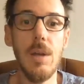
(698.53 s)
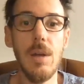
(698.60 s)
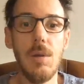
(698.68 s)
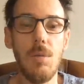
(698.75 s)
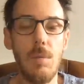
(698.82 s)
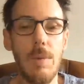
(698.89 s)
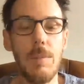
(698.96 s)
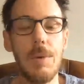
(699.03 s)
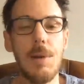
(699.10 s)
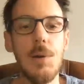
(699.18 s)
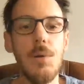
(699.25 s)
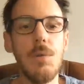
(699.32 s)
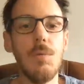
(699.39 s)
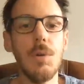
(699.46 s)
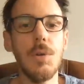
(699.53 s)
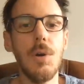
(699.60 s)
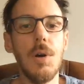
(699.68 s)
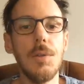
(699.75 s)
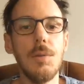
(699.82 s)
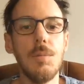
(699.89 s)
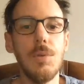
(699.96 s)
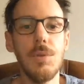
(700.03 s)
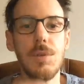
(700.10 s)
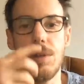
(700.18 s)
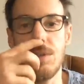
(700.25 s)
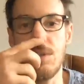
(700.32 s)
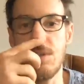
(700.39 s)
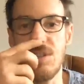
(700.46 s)
maybe look what other
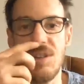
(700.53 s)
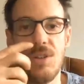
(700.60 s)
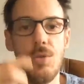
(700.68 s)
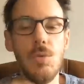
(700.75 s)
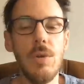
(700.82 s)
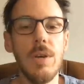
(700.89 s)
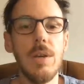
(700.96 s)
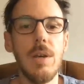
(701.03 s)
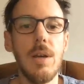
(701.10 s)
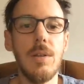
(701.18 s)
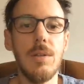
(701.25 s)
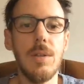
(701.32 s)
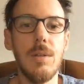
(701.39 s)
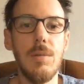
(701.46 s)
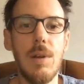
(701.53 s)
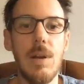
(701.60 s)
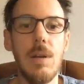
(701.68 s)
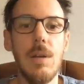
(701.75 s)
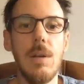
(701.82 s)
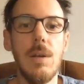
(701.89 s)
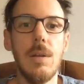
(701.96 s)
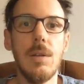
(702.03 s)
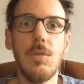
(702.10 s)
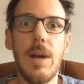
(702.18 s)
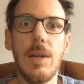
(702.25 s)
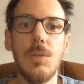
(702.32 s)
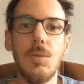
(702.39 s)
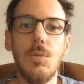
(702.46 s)
musicians are doing and he will
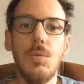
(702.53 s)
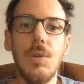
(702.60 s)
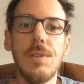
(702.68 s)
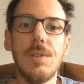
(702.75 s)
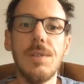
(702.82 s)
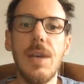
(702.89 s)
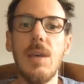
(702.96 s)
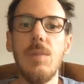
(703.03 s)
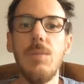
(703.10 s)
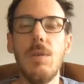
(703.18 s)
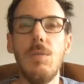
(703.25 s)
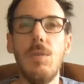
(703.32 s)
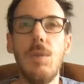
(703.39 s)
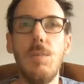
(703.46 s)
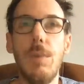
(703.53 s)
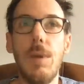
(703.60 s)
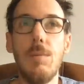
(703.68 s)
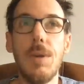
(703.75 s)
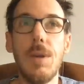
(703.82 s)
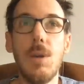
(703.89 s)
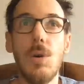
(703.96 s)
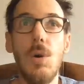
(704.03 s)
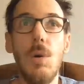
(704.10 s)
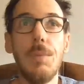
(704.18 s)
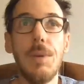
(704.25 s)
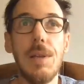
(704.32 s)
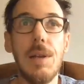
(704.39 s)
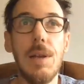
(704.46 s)
try to do the same. He will maybe
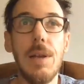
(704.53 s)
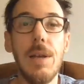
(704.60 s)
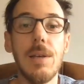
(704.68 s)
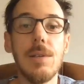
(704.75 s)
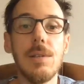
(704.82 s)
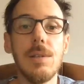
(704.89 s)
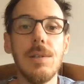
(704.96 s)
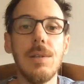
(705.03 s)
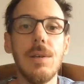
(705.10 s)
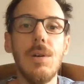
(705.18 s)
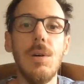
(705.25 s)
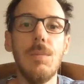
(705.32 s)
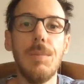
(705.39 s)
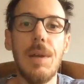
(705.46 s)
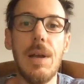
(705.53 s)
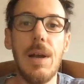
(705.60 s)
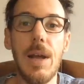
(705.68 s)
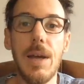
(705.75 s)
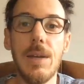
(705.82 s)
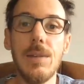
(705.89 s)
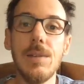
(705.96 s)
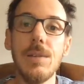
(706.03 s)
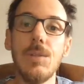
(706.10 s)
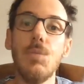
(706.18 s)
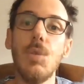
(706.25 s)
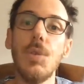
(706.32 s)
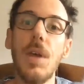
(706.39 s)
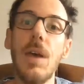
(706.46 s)
copy licks and copy lines
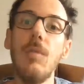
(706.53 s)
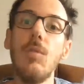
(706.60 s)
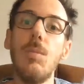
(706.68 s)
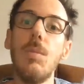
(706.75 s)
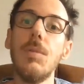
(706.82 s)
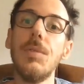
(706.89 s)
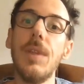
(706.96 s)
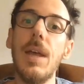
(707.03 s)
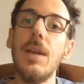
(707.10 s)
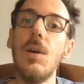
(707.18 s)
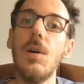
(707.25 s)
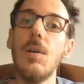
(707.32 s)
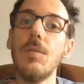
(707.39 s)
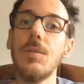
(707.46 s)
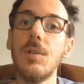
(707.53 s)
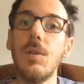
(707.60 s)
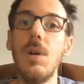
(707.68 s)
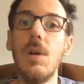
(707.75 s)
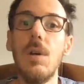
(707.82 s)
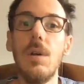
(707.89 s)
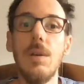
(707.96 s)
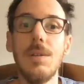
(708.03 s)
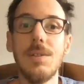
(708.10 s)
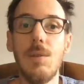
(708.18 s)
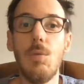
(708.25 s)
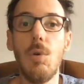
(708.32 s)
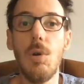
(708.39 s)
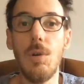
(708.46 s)
and whatever, but then after
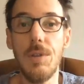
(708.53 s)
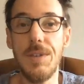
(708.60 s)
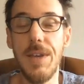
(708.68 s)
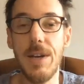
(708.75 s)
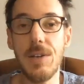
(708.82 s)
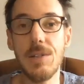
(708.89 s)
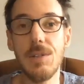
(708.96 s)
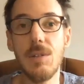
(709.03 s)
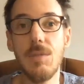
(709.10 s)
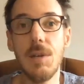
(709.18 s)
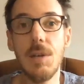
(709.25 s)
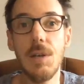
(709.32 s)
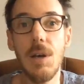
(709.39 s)
several years he will